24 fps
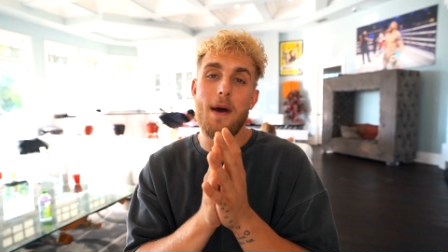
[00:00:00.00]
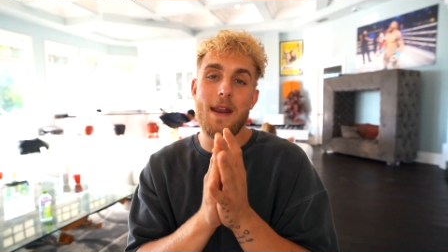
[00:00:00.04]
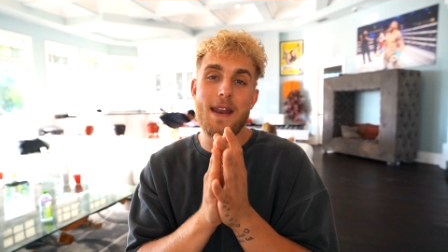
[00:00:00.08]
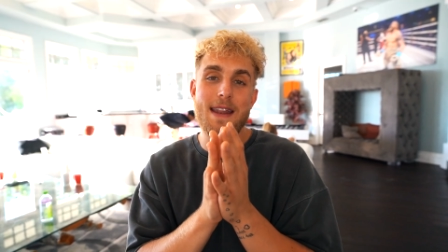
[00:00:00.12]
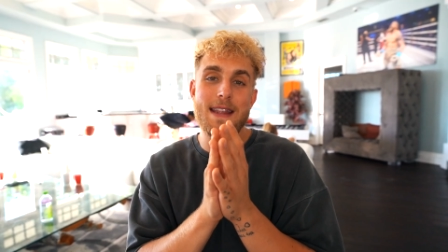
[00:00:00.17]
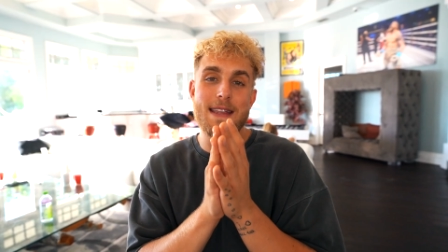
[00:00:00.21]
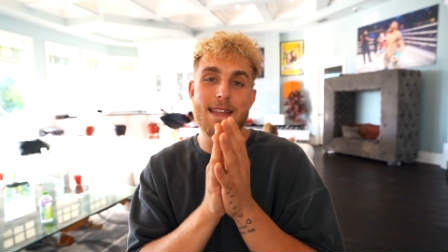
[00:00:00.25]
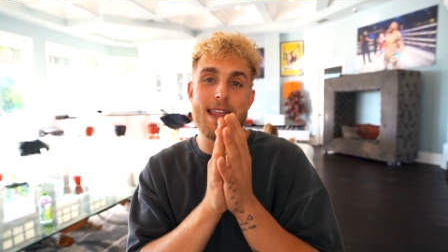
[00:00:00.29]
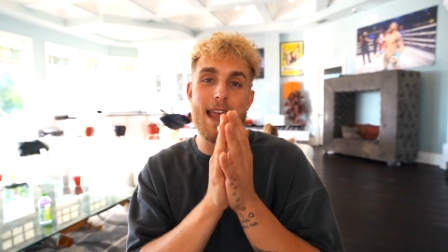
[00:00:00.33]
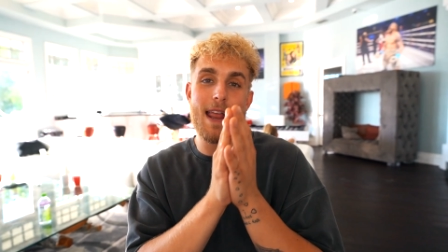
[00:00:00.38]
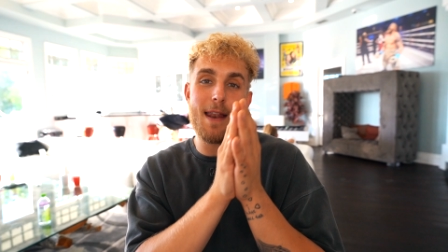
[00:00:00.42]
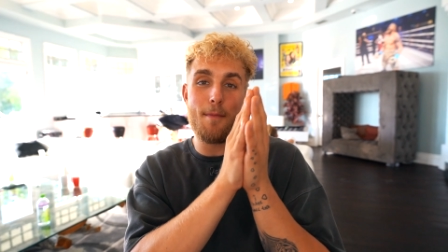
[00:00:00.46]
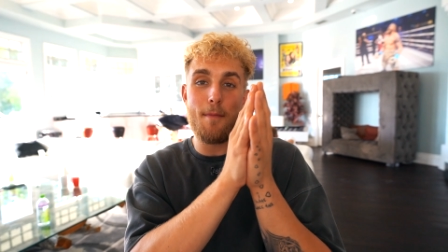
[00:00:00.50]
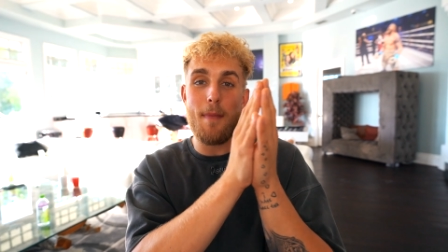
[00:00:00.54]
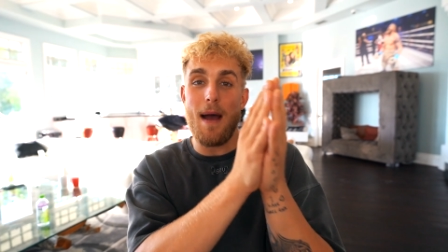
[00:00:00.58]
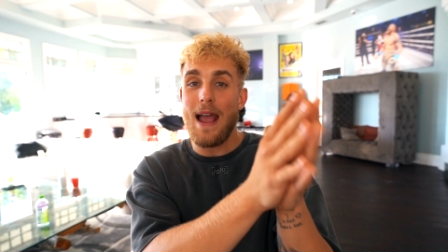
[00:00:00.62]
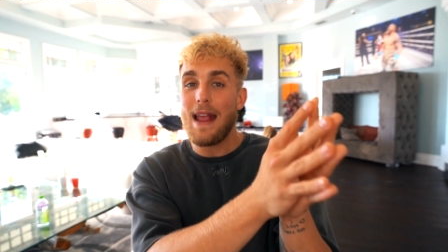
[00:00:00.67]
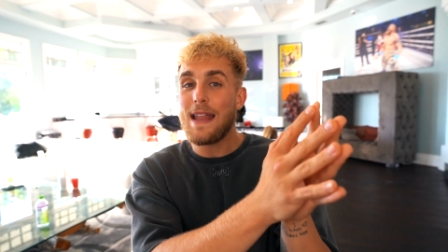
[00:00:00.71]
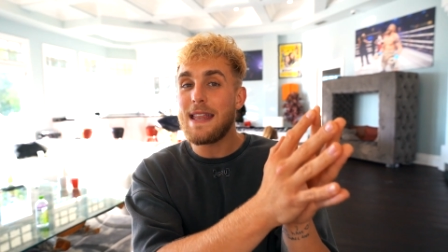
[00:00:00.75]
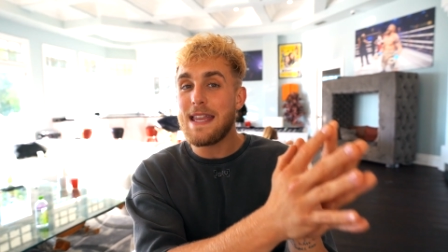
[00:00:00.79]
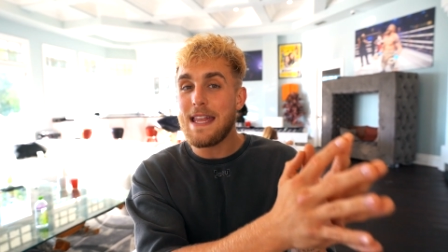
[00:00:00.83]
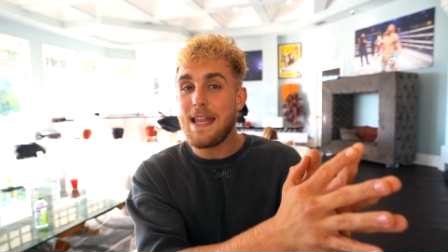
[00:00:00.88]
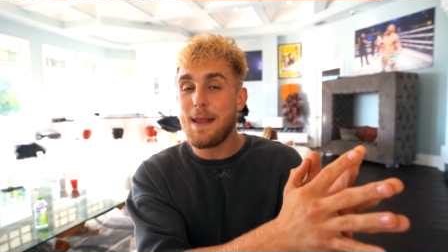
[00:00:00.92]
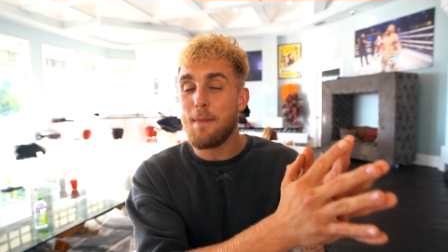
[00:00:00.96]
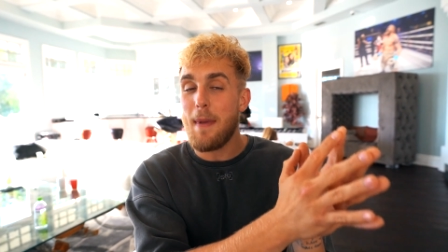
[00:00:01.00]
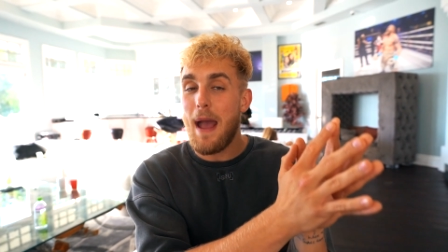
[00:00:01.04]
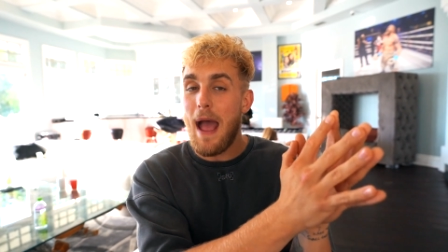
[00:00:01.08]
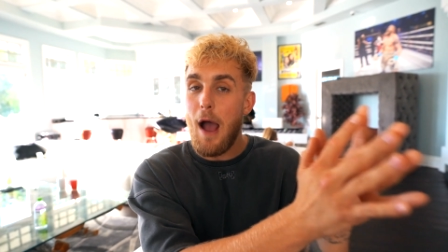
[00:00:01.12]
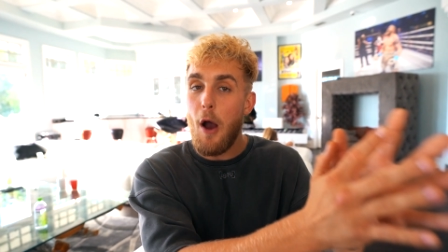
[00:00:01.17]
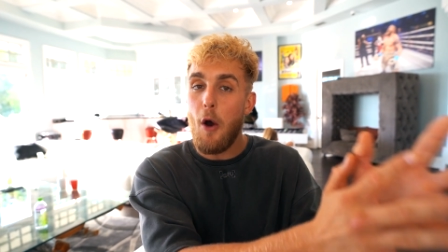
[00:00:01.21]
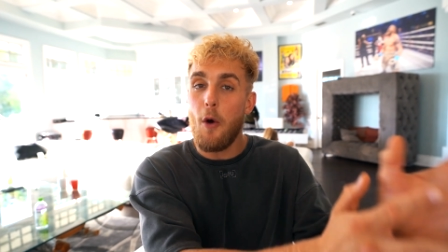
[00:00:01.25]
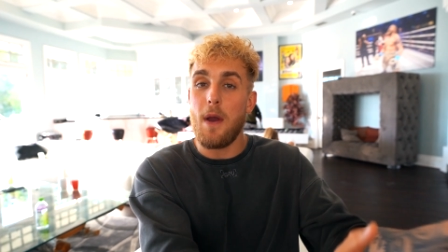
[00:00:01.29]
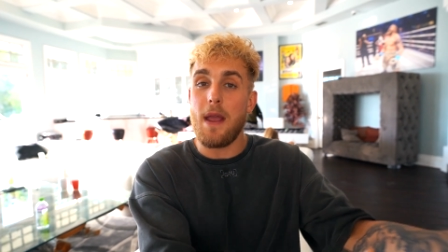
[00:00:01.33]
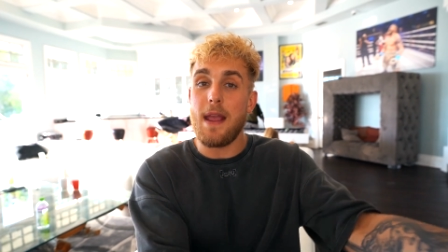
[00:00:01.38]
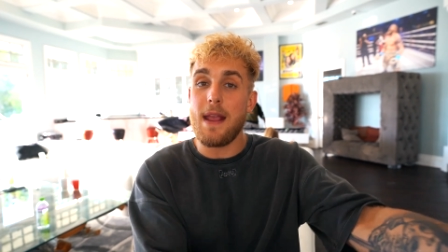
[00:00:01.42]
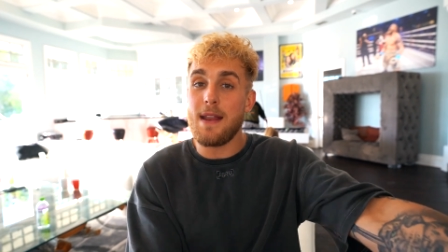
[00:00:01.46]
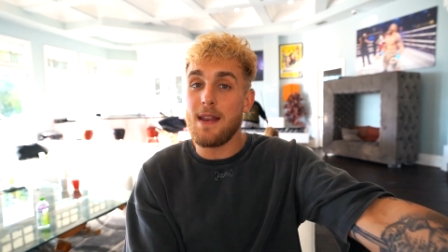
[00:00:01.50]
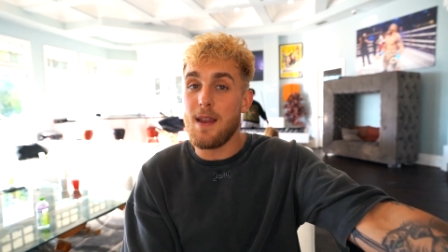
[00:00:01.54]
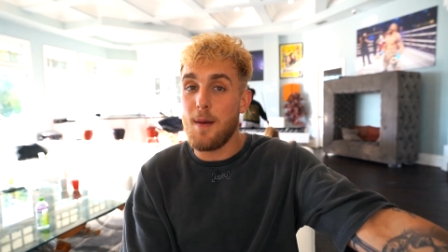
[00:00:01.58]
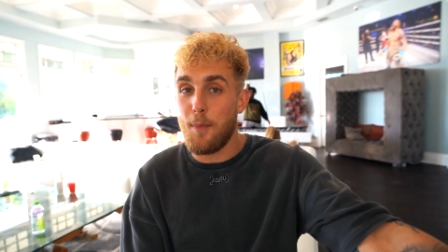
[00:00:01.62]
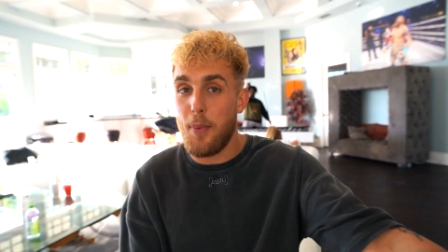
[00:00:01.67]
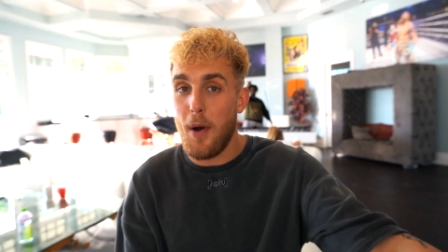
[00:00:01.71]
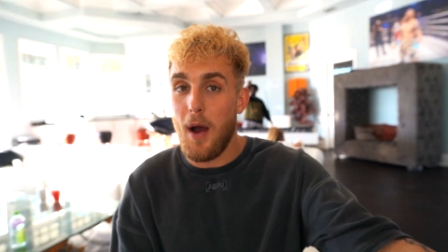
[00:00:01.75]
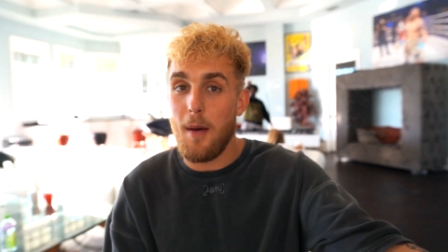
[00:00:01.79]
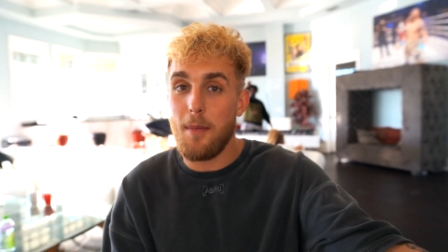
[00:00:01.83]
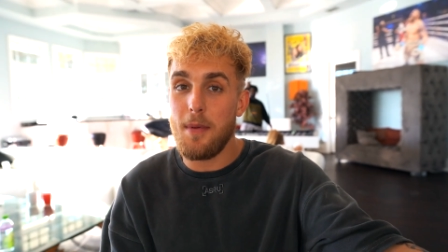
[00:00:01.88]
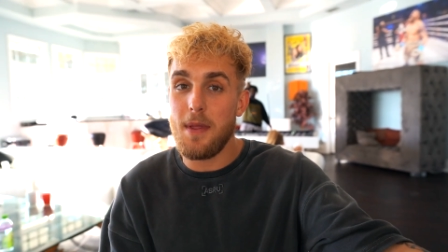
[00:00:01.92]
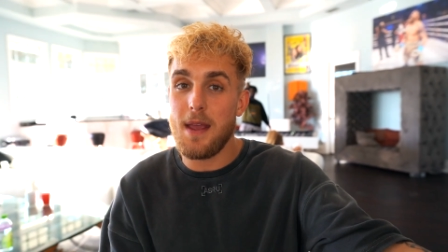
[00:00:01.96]
wanted to send my team out into
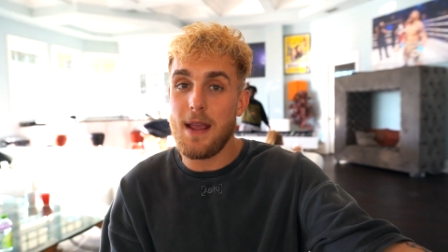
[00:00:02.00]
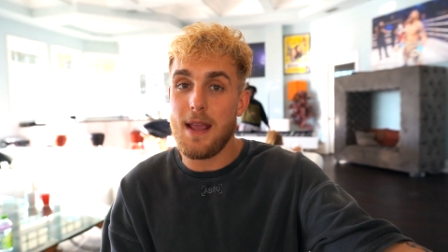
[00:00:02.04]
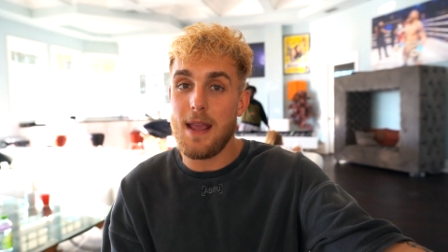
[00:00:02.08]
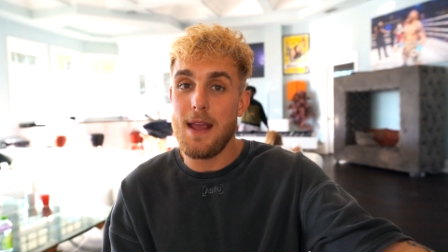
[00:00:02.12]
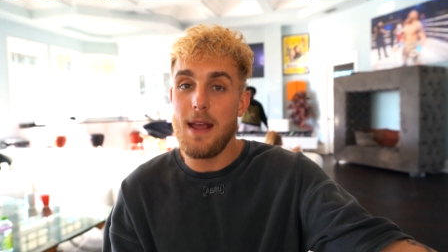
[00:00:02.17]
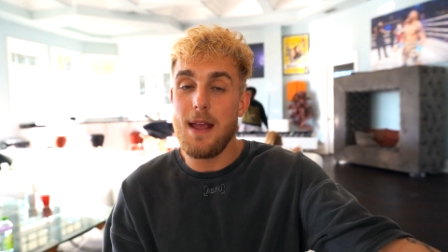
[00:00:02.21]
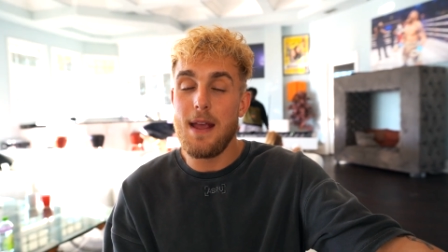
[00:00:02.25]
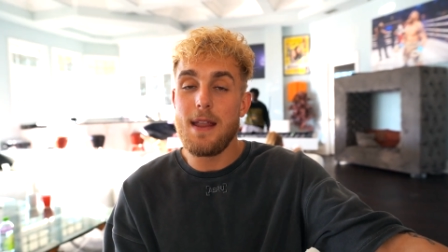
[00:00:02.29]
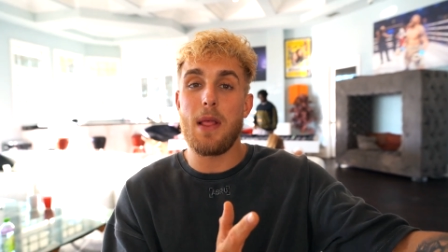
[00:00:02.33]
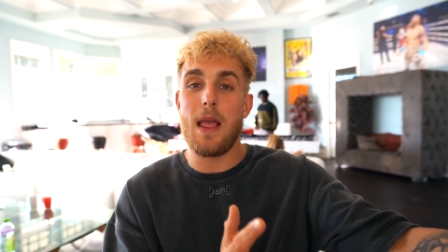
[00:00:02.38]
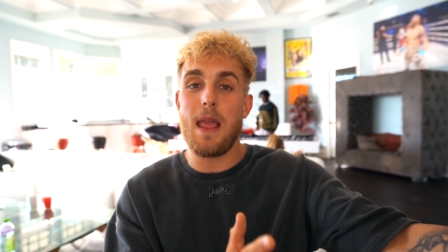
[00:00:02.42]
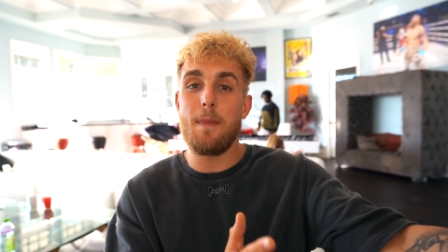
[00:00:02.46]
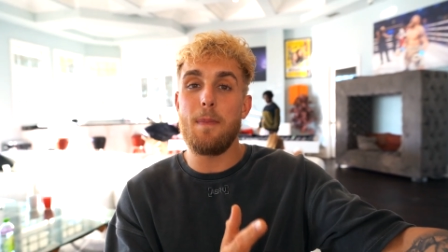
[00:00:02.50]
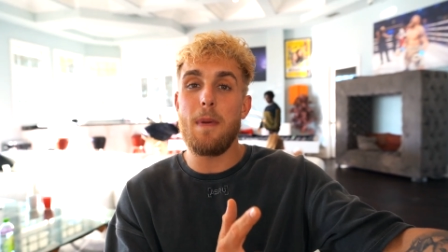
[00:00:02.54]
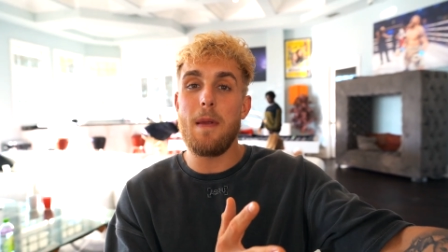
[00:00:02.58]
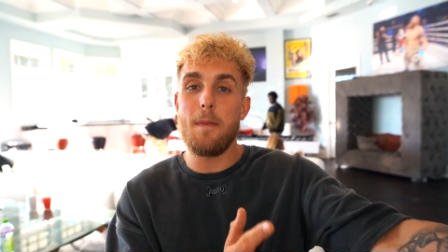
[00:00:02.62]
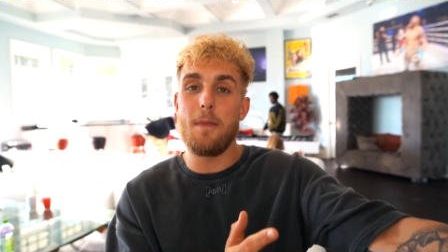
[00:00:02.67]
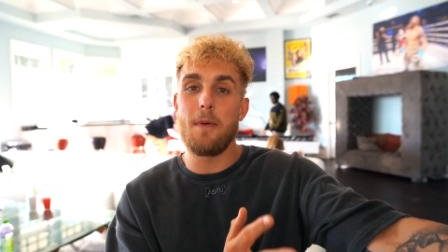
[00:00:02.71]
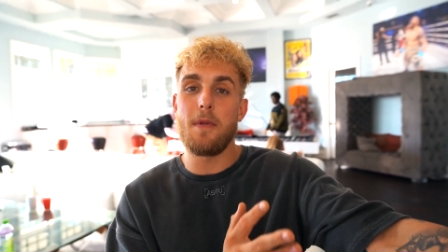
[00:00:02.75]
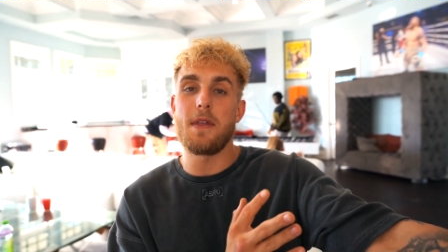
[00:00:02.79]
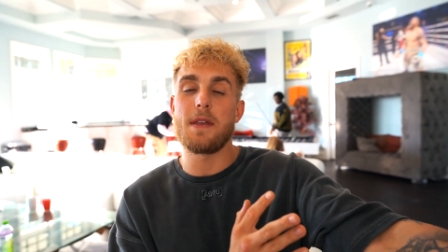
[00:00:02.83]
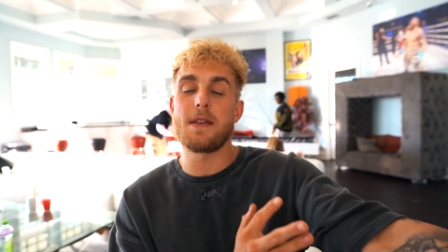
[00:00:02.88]
public to play people